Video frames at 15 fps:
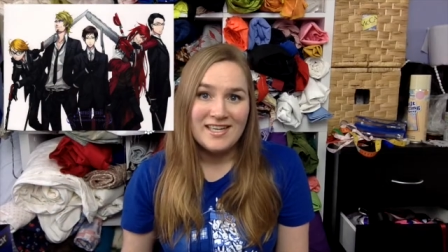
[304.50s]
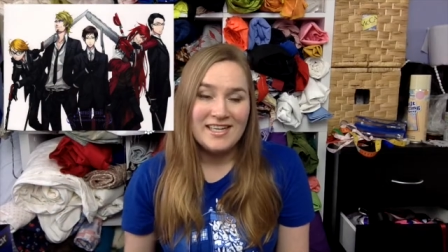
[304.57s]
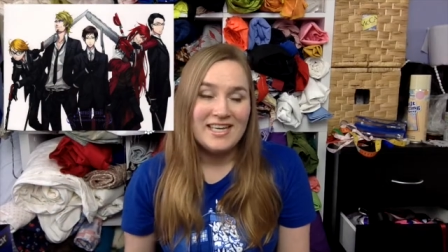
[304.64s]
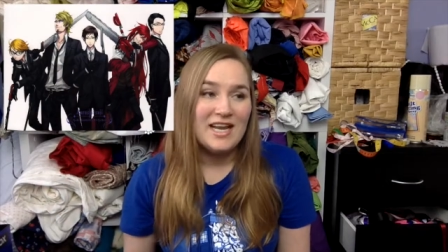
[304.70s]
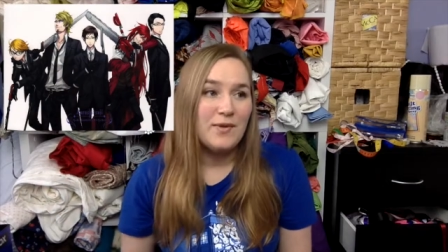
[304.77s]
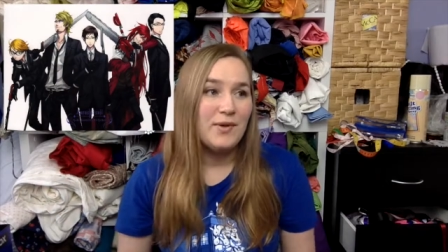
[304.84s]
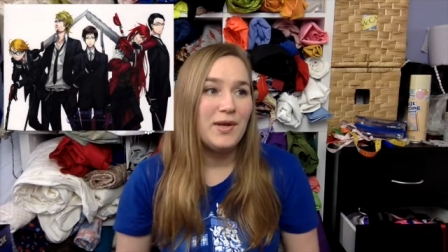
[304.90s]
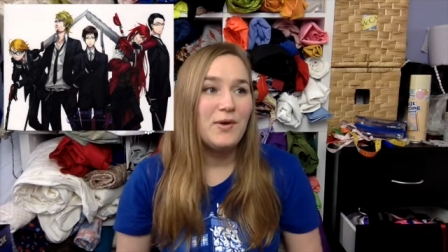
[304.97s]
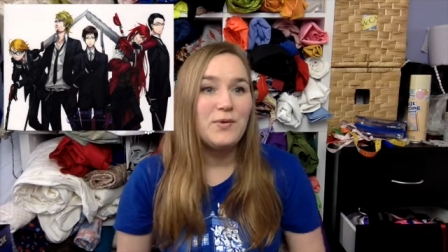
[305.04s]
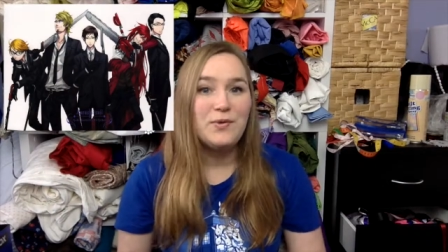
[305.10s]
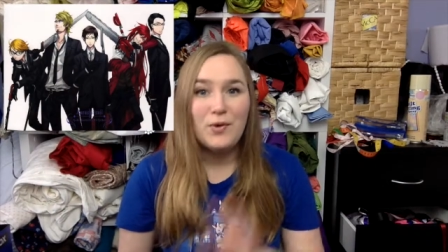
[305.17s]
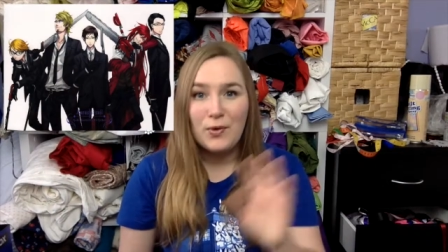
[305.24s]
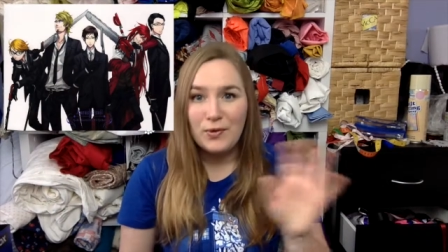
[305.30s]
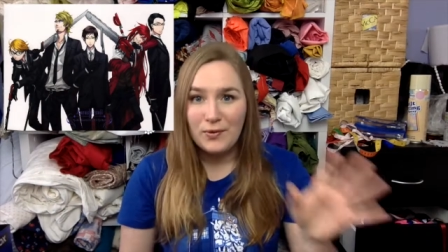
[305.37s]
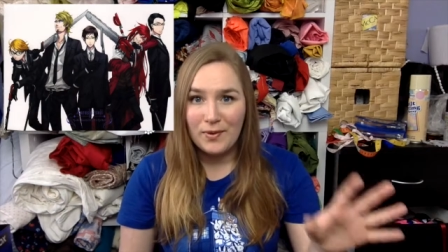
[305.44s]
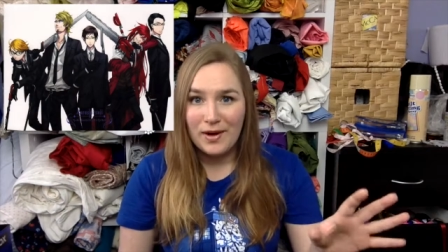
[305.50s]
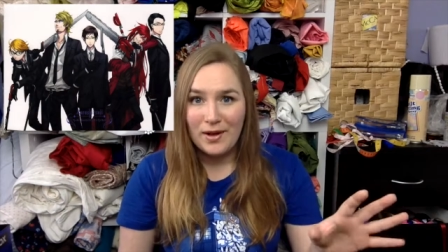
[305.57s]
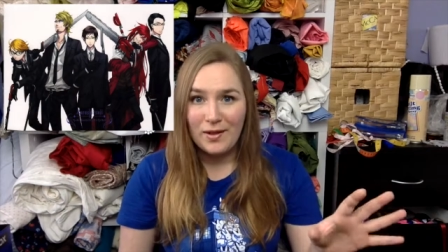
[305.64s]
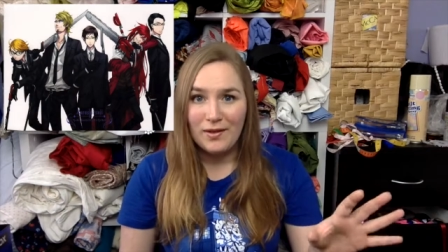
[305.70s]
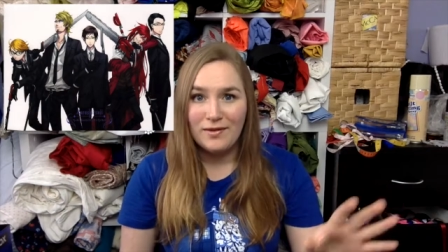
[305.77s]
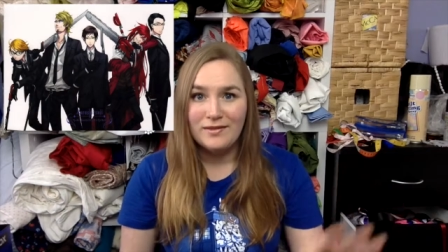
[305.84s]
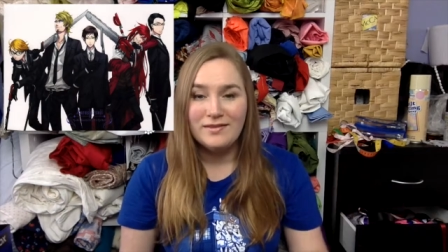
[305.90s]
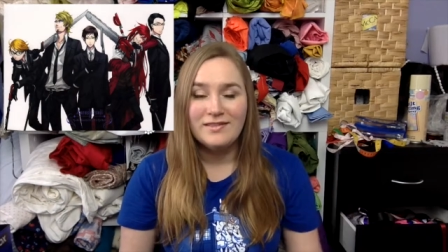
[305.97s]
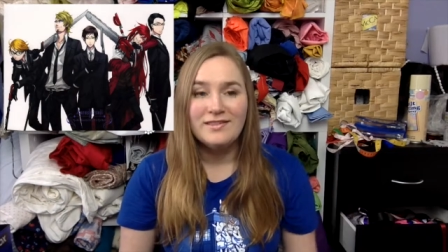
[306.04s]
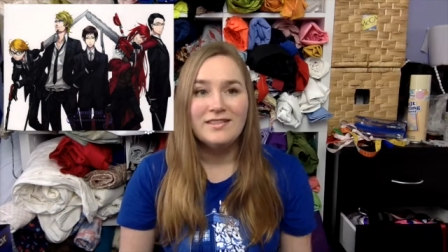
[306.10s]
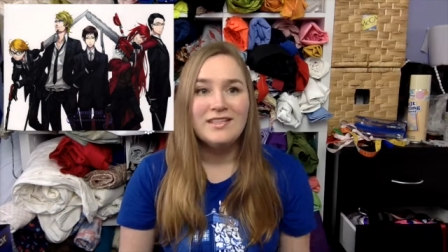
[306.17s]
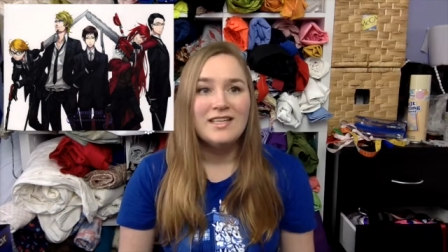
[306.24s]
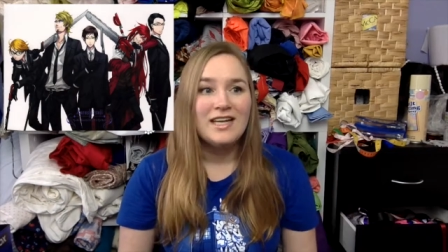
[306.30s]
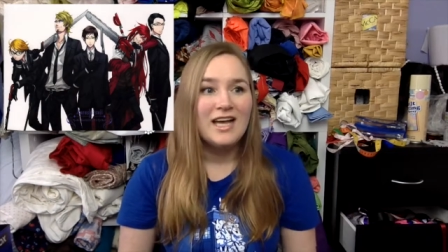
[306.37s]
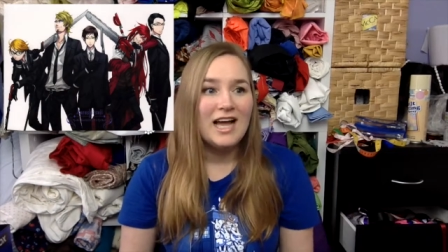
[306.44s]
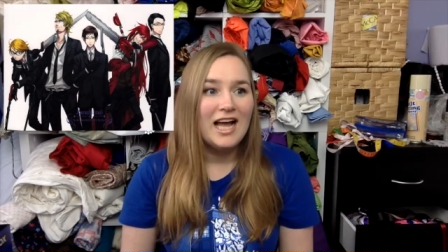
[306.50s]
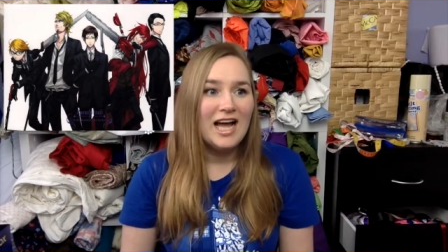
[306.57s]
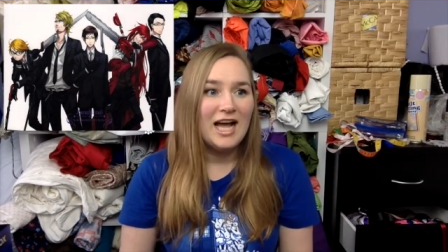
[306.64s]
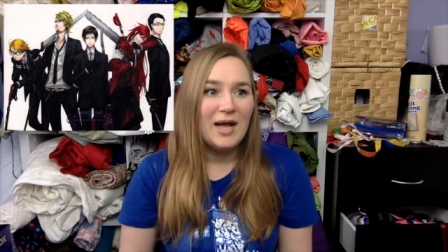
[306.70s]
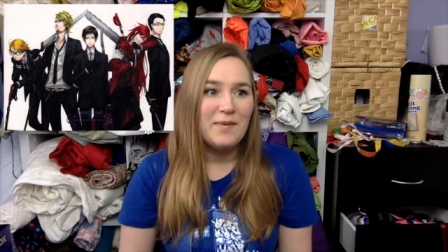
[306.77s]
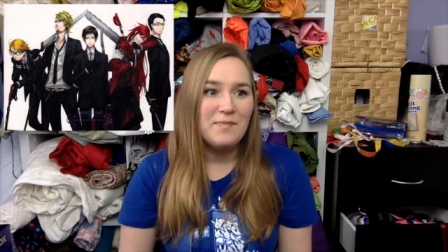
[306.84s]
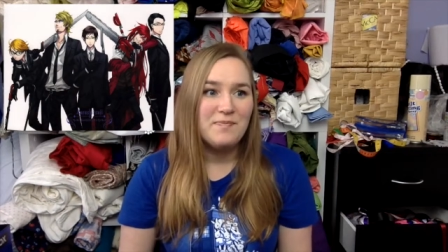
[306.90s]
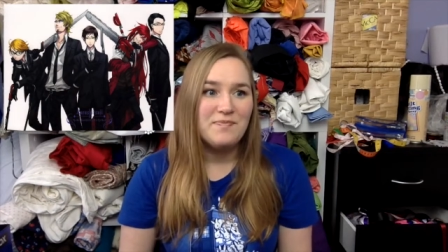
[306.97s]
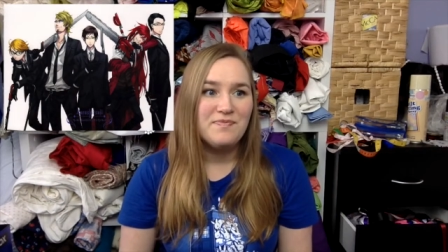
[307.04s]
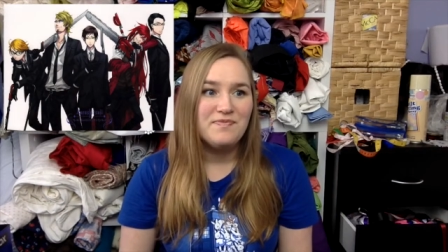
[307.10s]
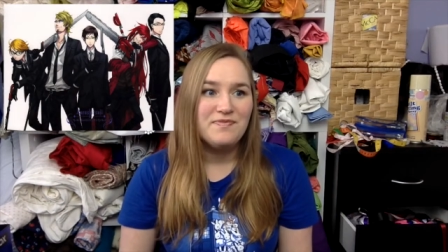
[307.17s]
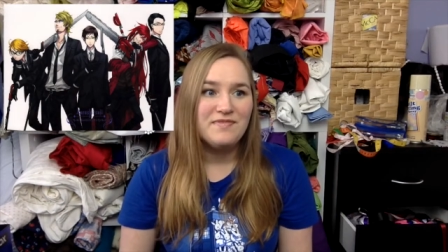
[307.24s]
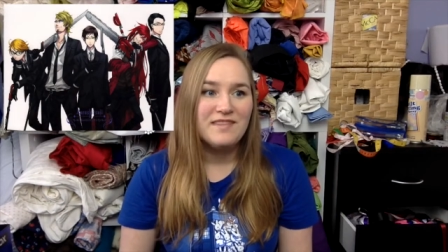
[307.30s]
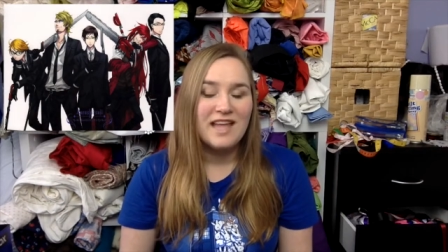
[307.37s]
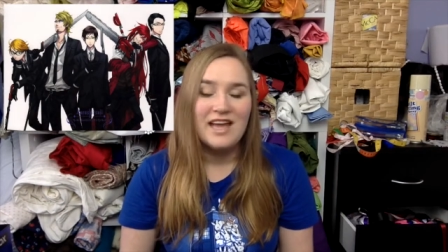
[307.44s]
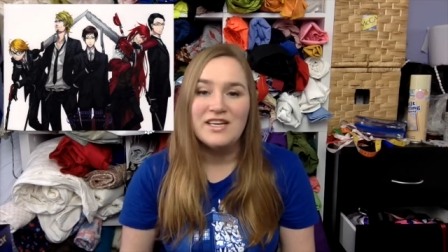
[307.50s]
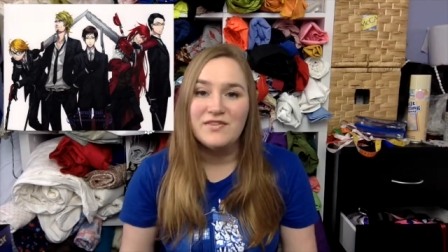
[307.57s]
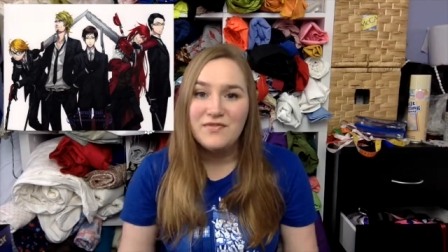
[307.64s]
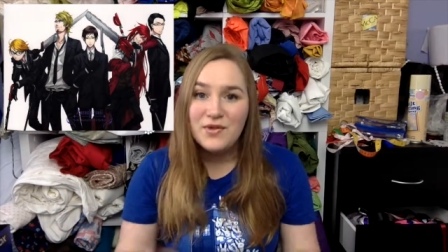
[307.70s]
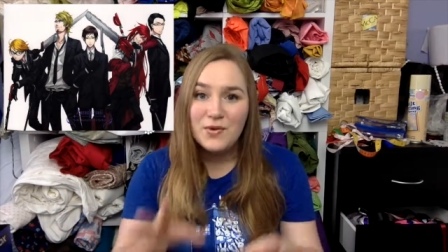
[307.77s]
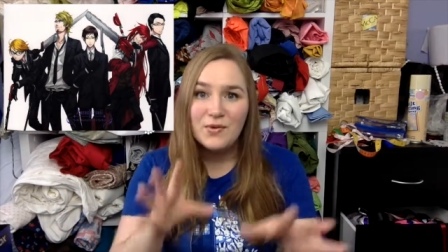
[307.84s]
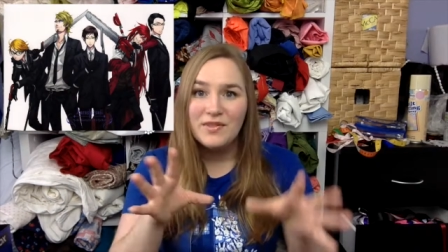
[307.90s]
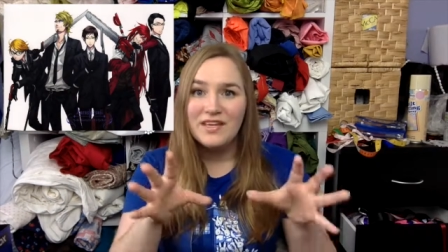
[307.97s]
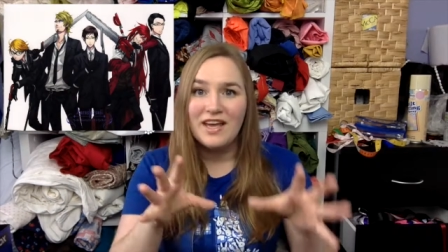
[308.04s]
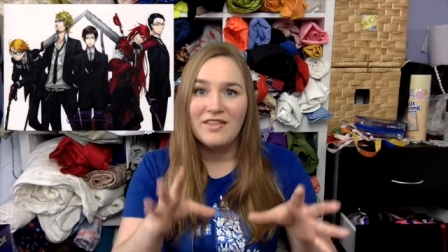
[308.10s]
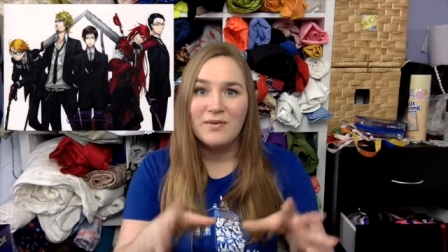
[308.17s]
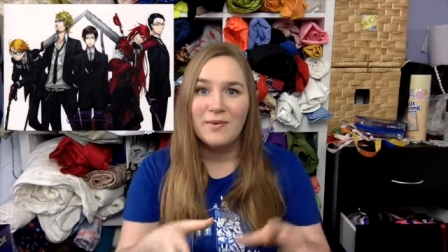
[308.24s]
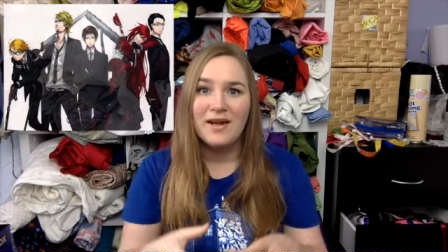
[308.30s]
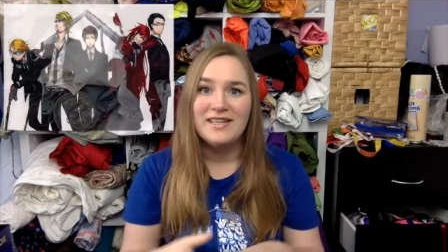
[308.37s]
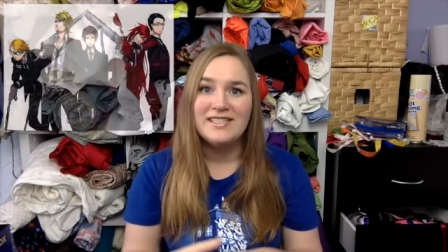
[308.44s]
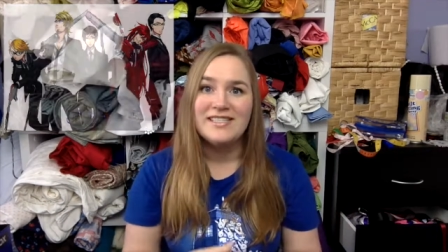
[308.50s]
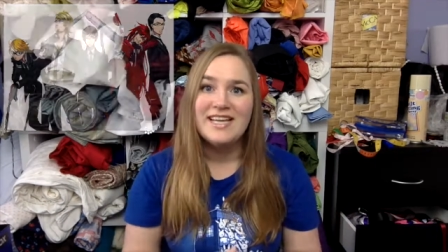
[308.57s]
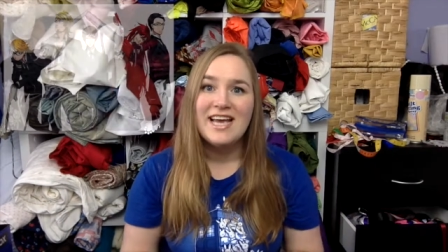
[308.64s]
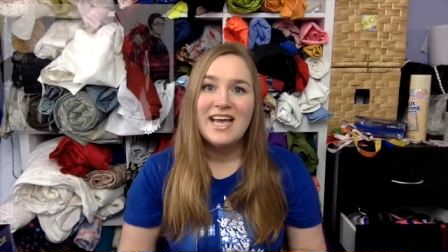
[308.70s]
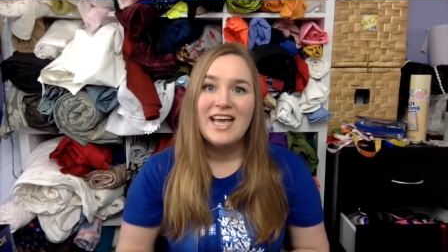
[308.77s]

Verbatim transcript: Now we all know Grell, um, and a few of the other ones,